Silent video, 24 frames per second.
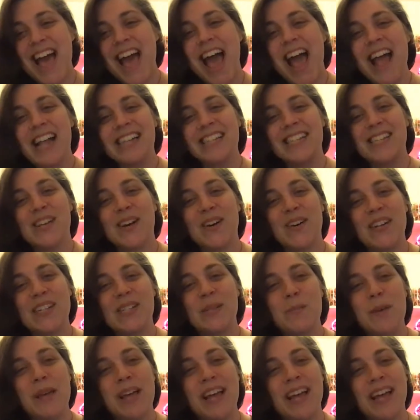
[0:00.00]
And so
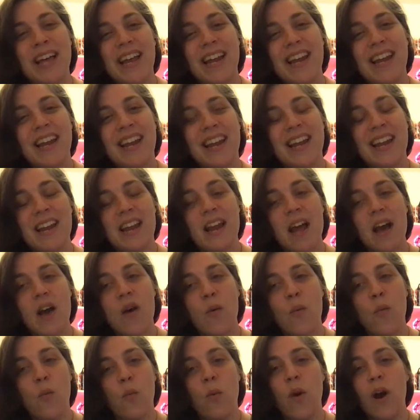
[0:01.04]
it's been a
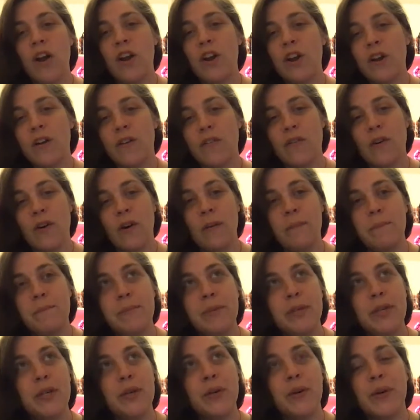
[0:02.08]
wonderful,
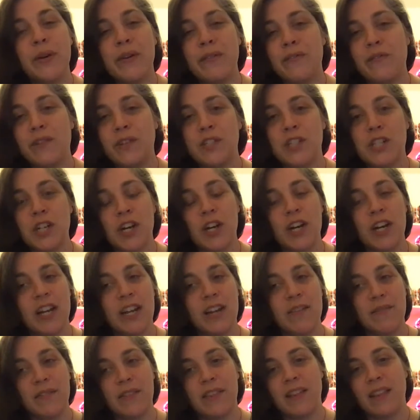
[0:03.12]
beautiful
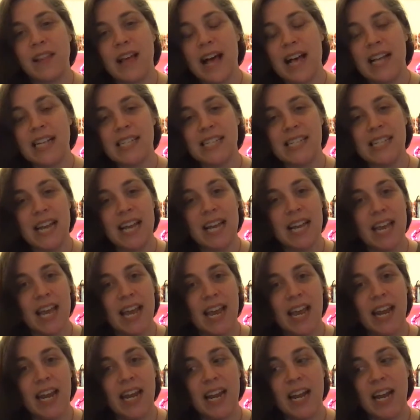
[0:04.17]
journey for the last
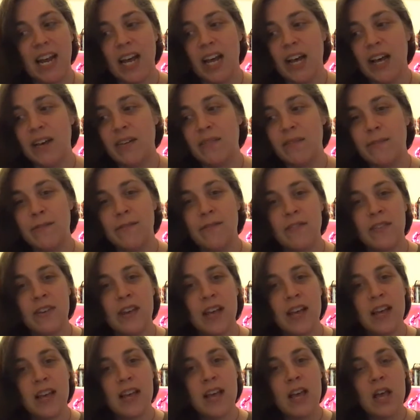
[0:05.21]
decade of
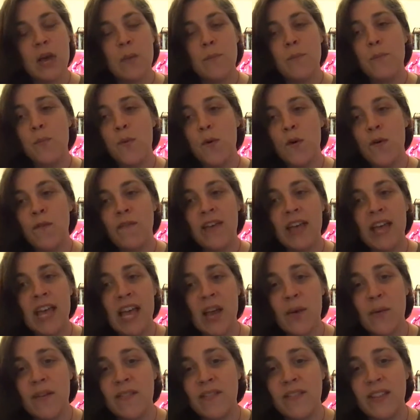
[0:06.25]

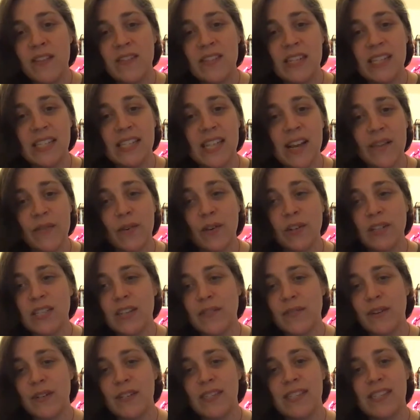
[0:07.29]
moving. We've lived in several
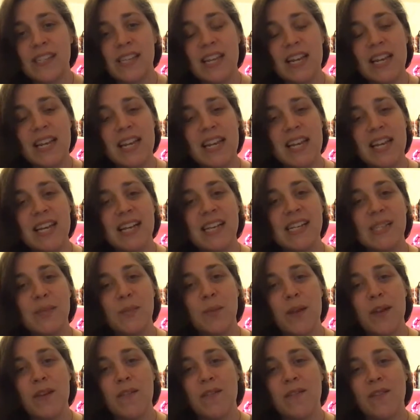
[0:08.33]
different cities.
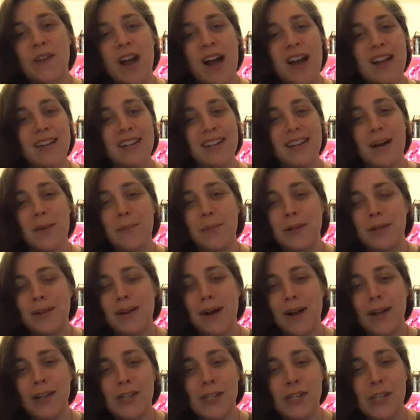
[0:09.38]
We've gotten a couple of
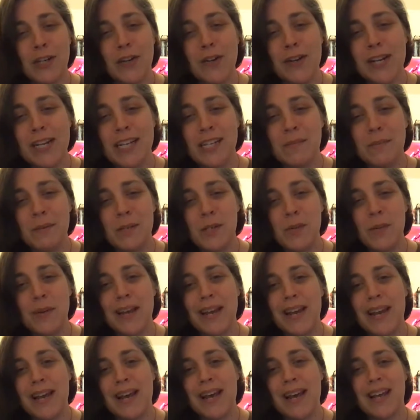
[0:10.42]
college degrees
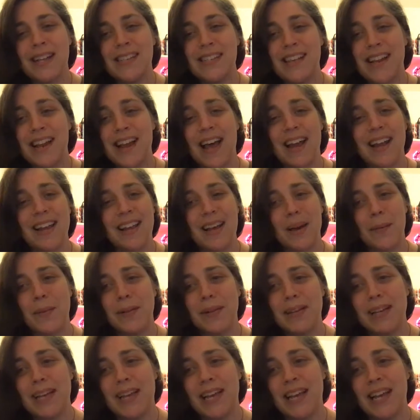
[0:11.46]
between us and had a couple
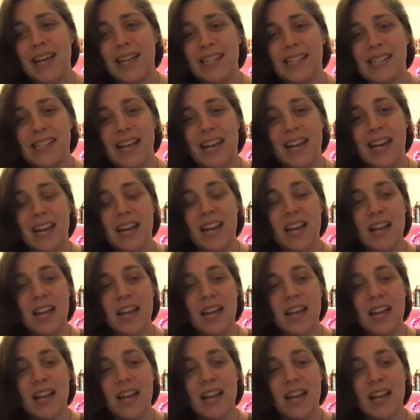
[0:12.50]
of kids. And